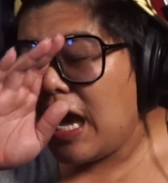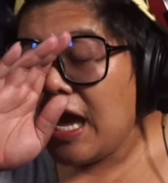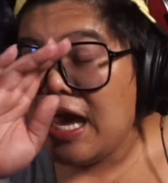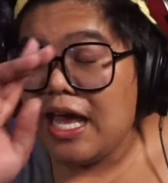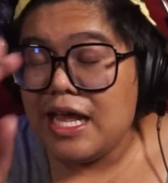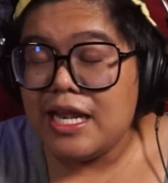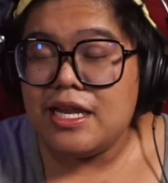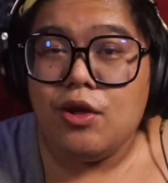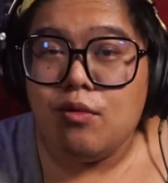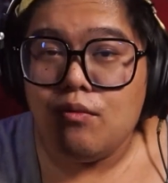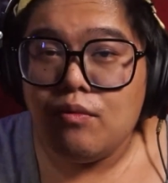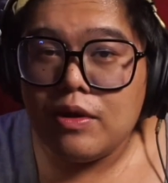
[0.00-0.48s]

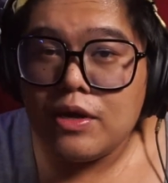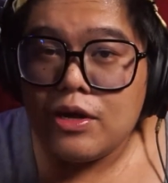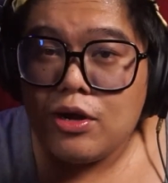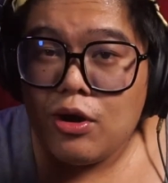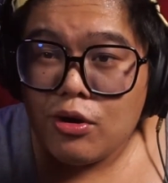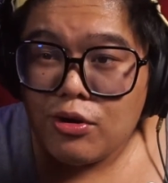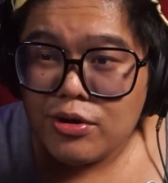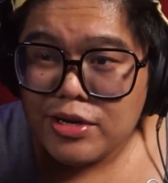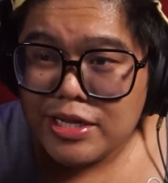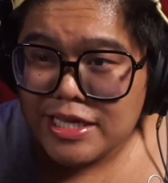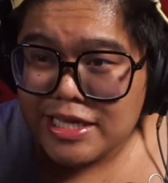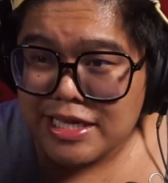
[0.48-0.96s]
And
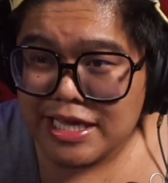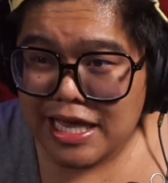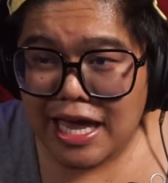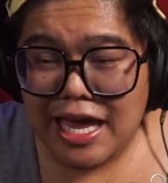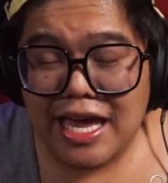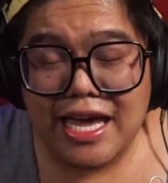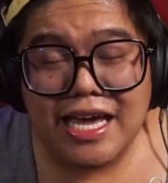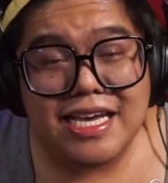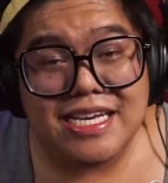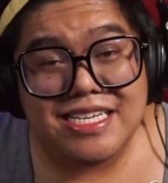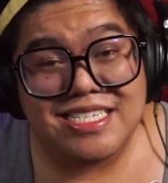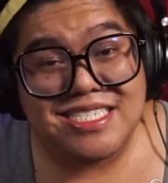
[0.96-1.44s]
regarding
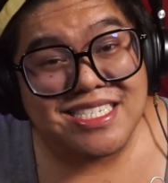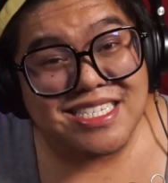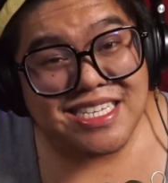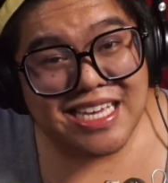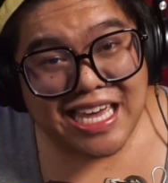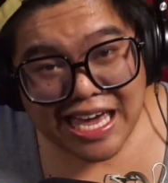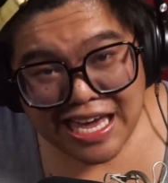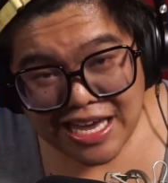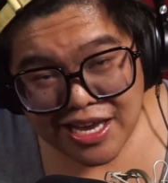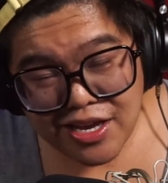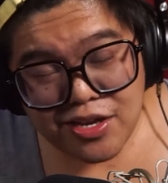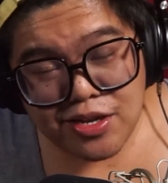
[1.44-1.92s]
KEI, is
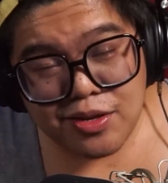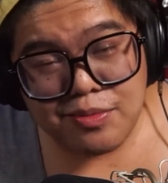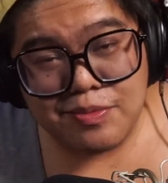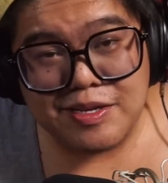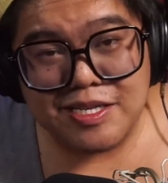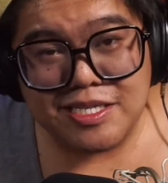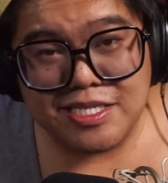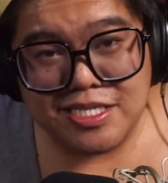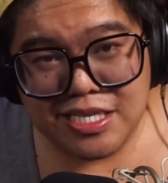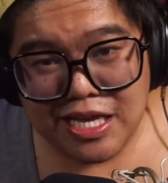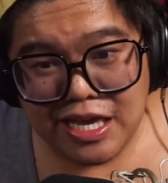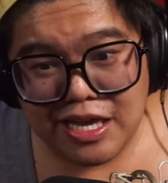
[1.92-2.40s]
KEI going to
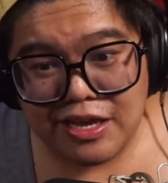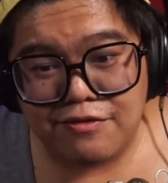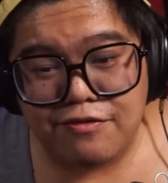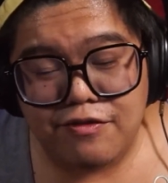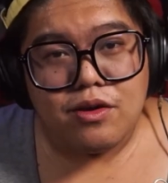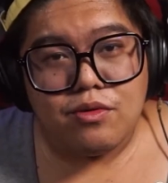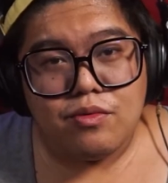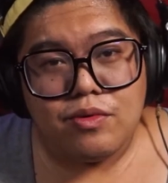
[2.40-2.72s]
be safe